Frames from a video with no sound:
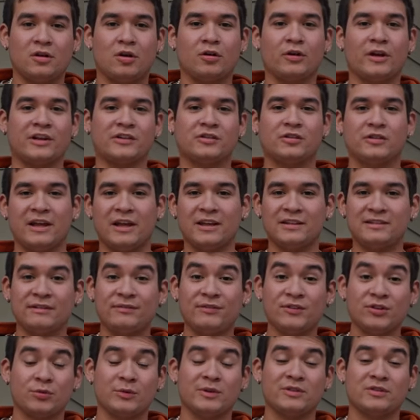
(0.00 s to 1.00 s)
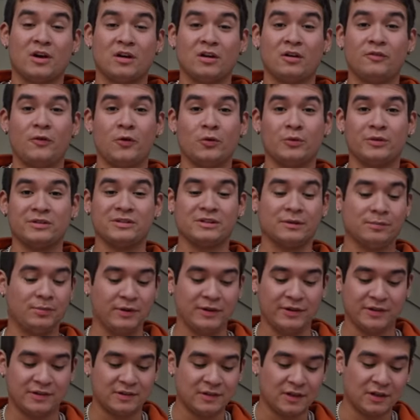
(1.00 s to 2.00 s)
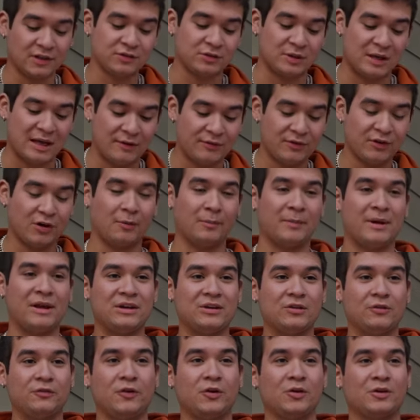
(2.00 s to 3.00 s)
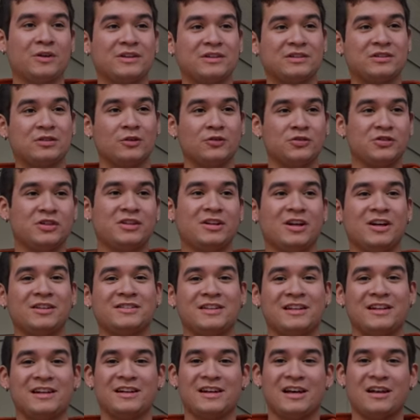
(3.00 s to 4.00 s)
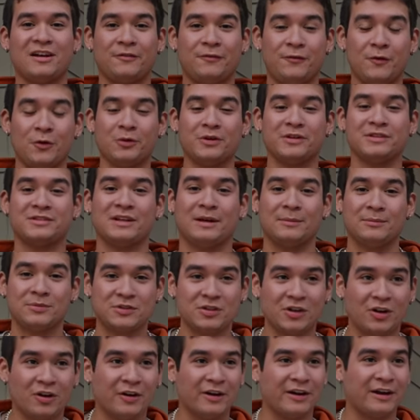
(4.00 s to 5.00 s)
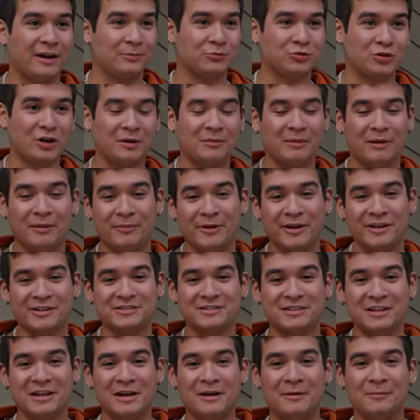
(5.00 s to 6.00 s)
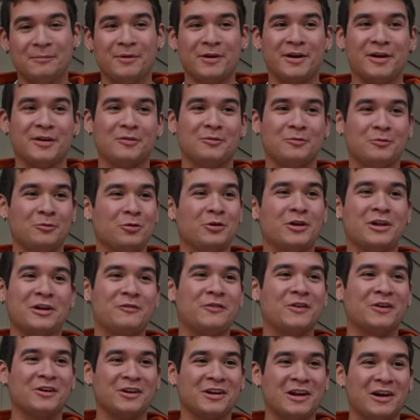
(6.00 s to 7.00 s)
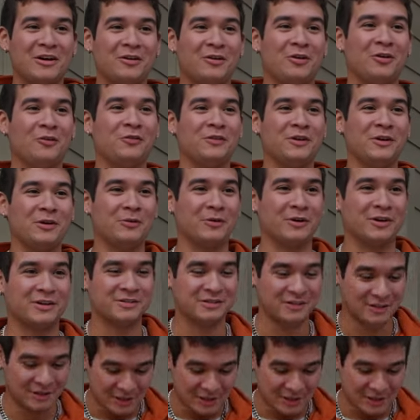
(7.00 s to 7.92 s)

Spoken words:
Okay, so the A7 III's autofocus completely sucks, so I have it on manual focus, so if she cuts in and out of focus, I'm sorry, I'm trying my best, but we'll get it figured out. Hopefully it works.